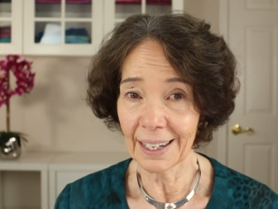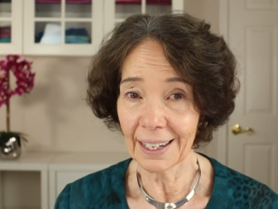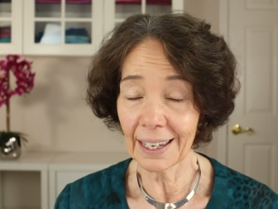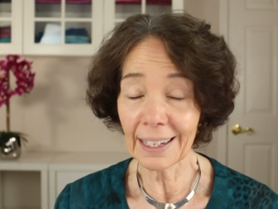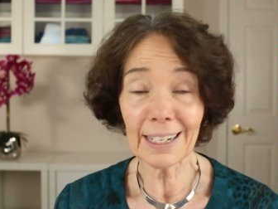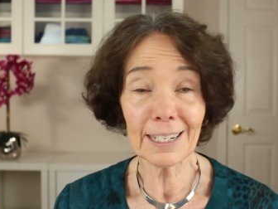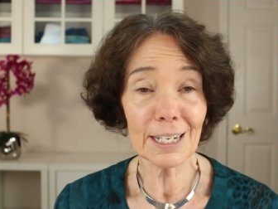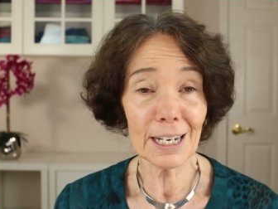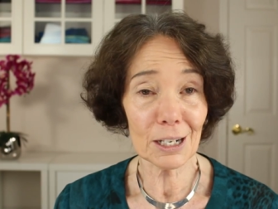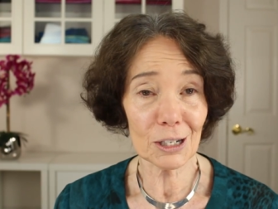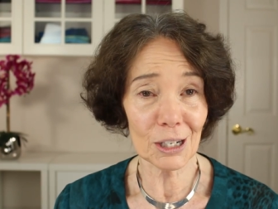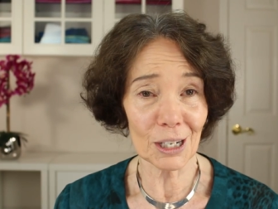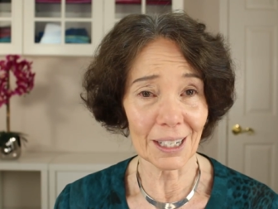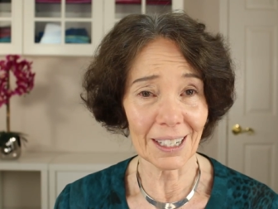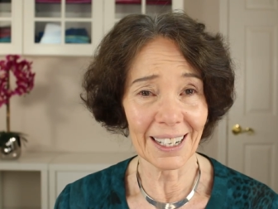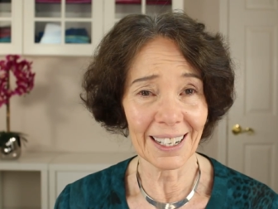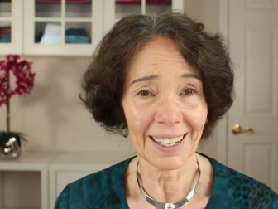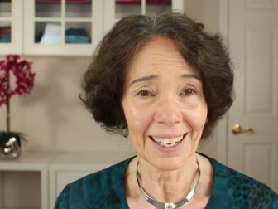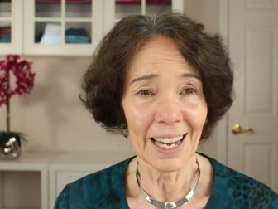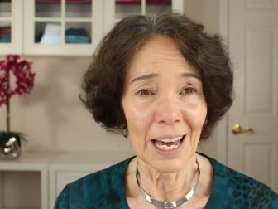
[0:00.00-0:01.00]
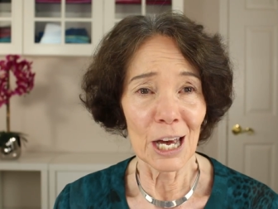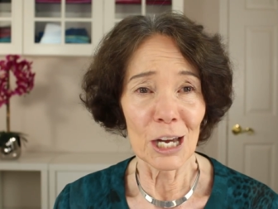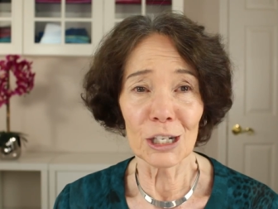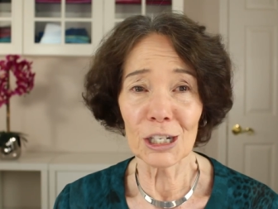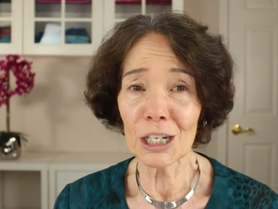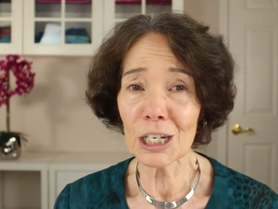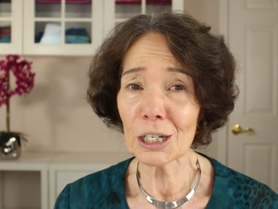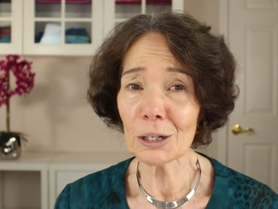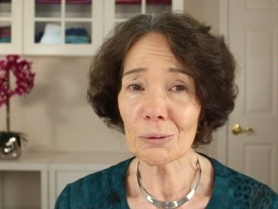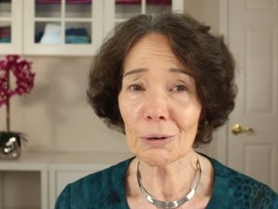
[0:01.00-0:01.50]
In addition,
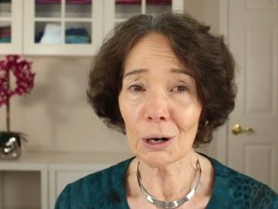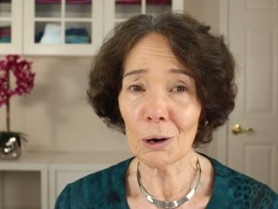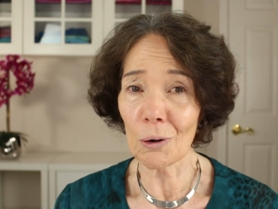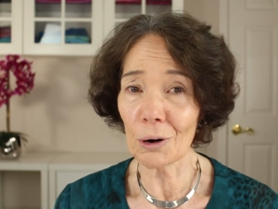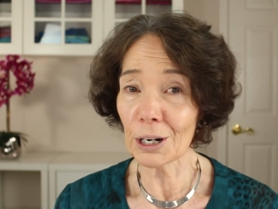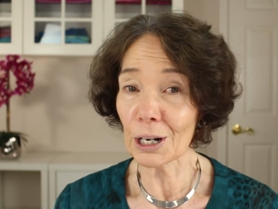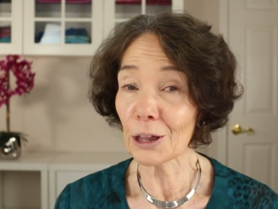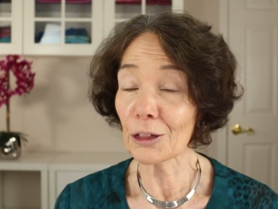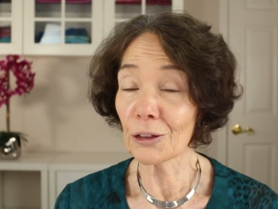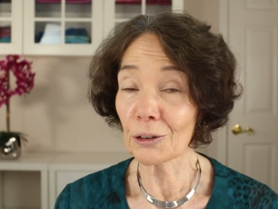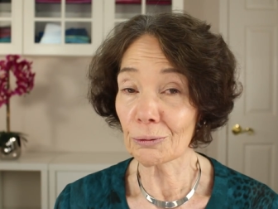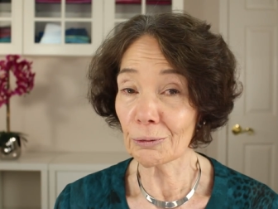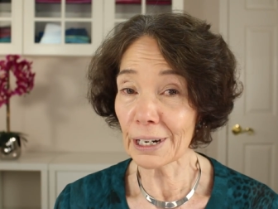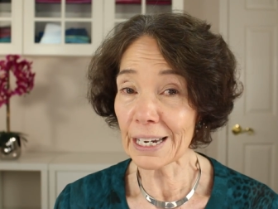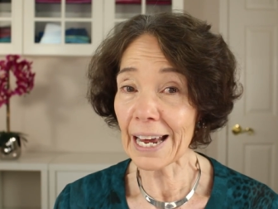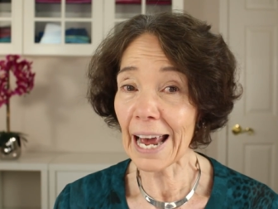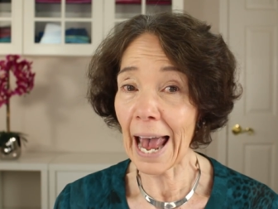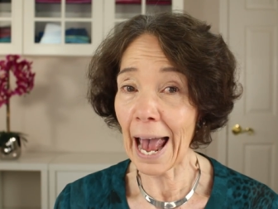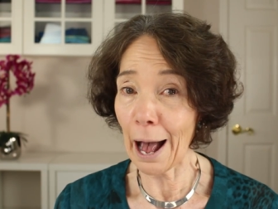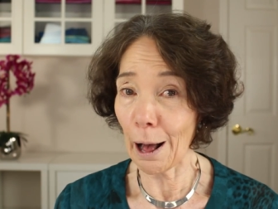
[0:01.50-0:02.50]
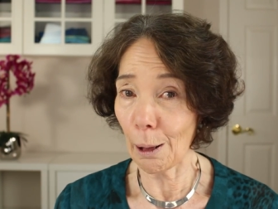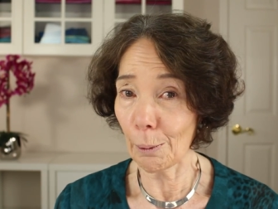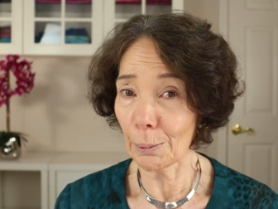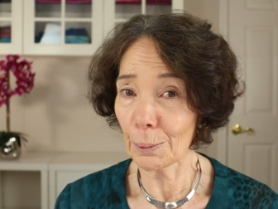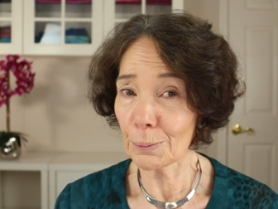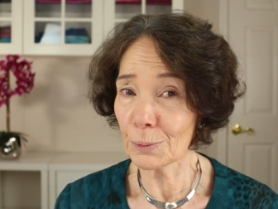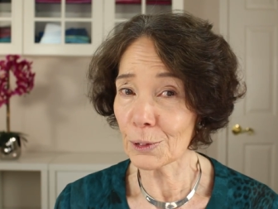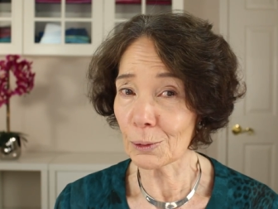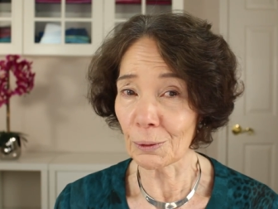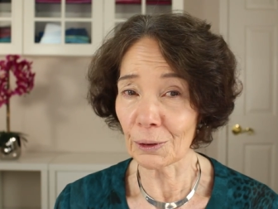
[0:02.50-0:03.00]
she's recorded three
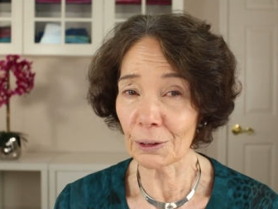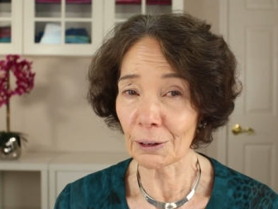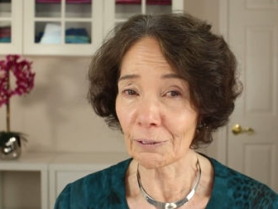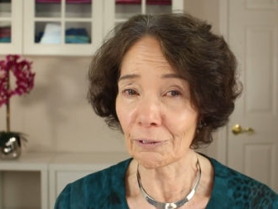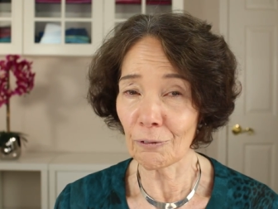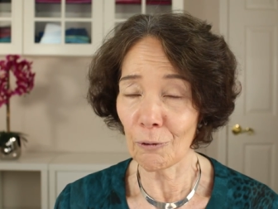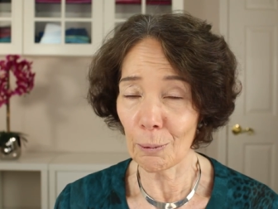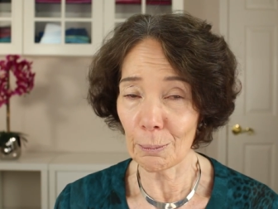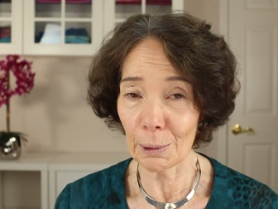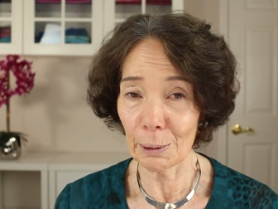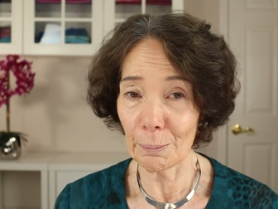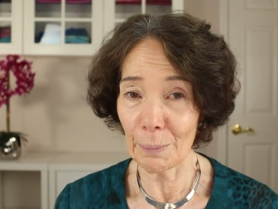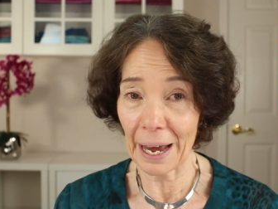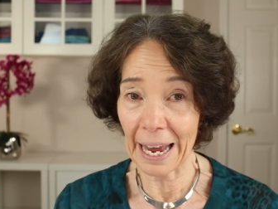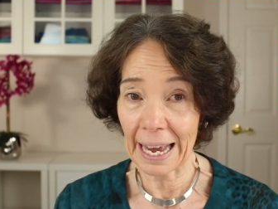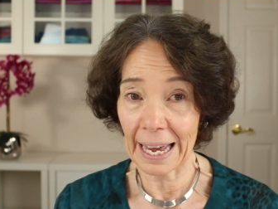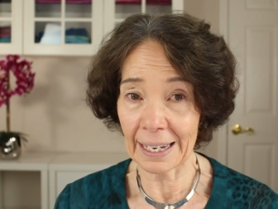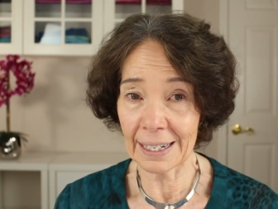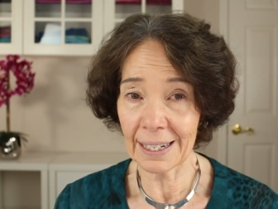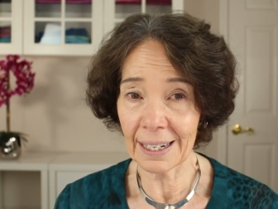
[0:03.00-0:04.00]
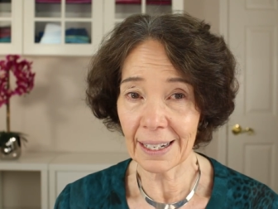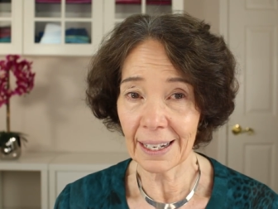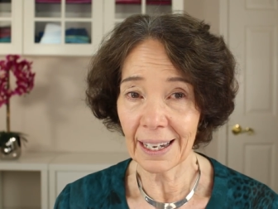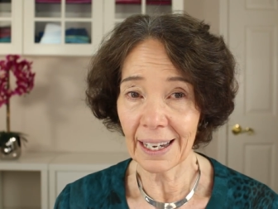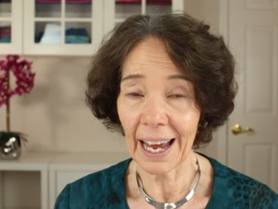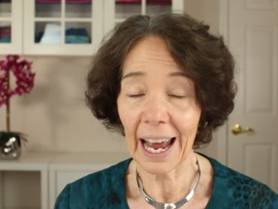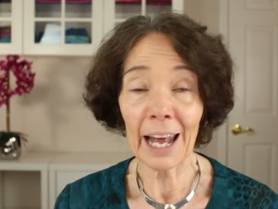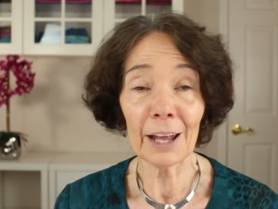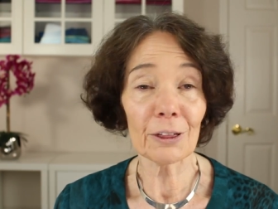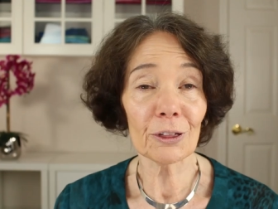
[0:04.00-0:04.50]
albums with her former band
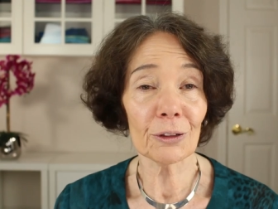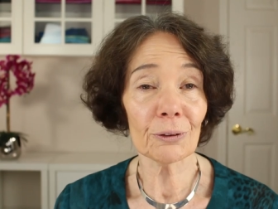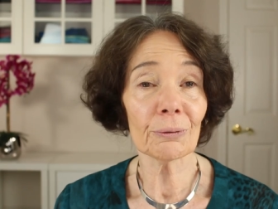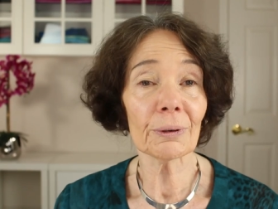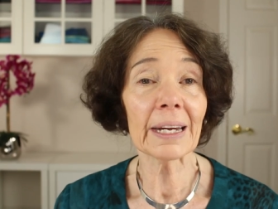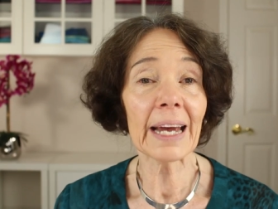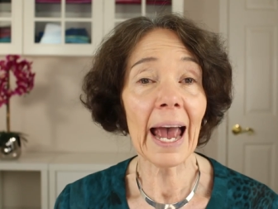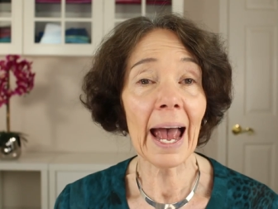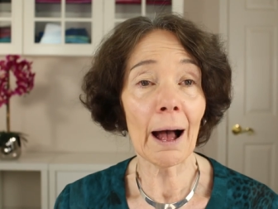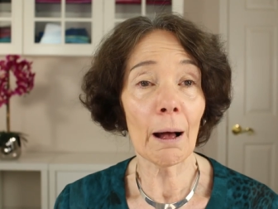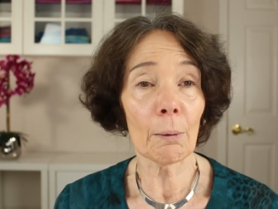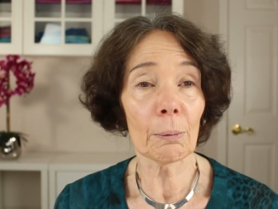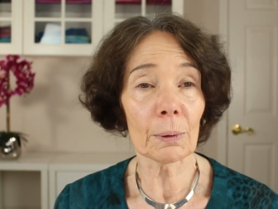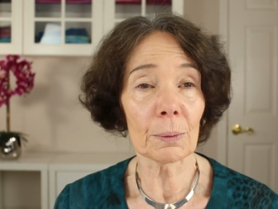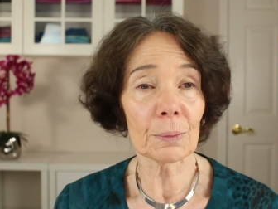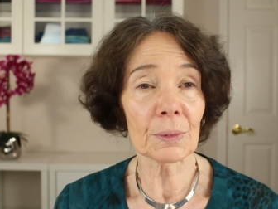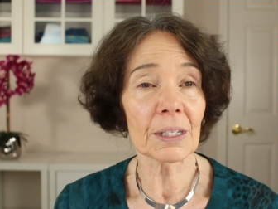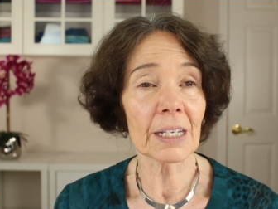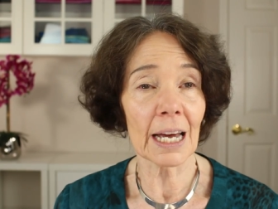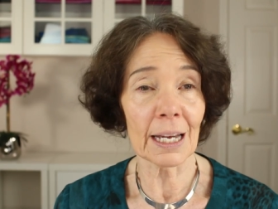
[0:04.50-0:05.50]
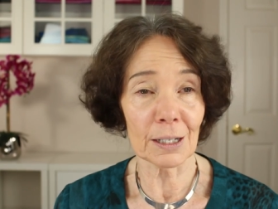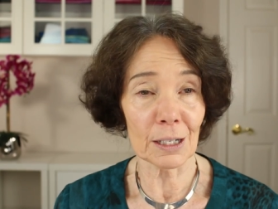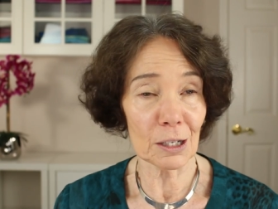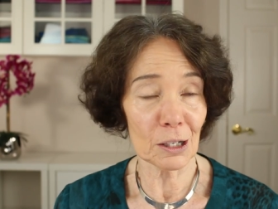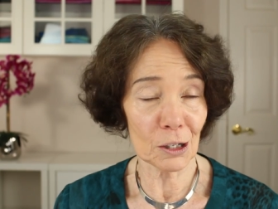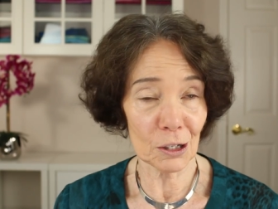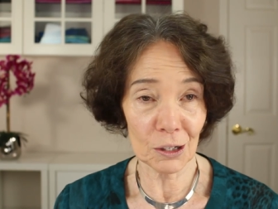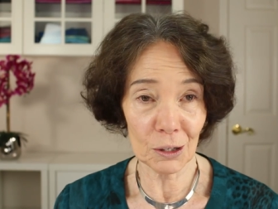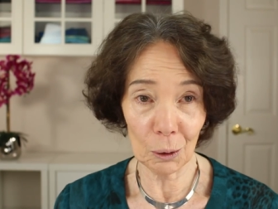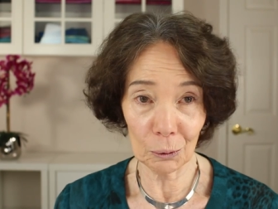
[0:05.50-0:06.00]
and three albums as a
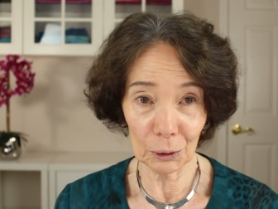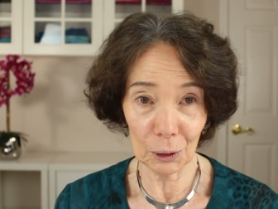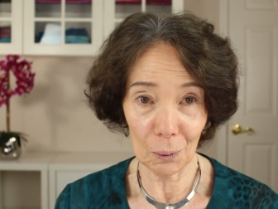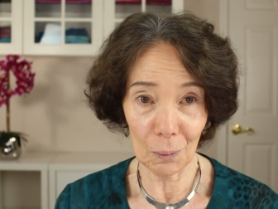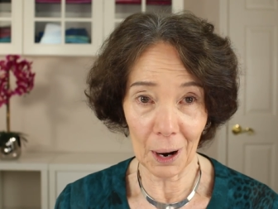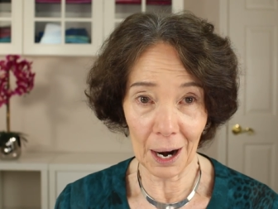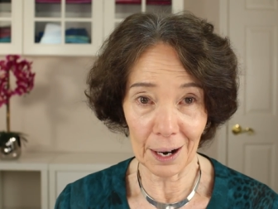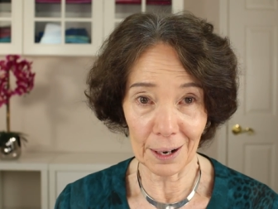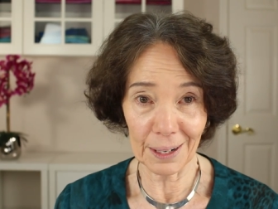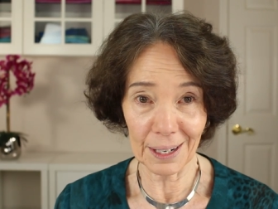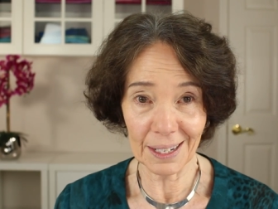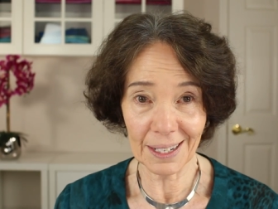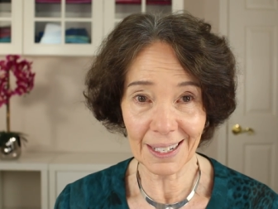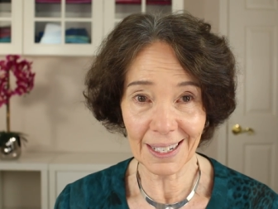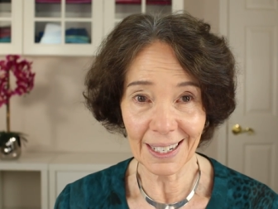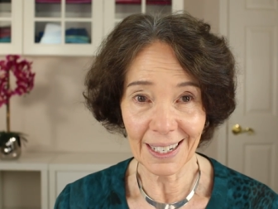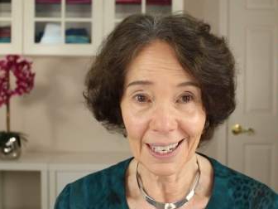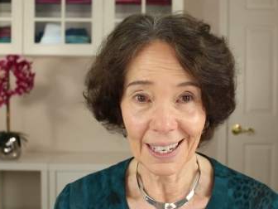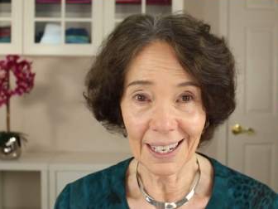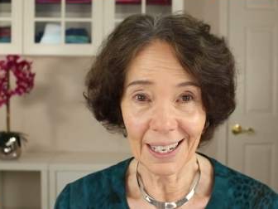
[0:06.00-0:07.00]
solo artist.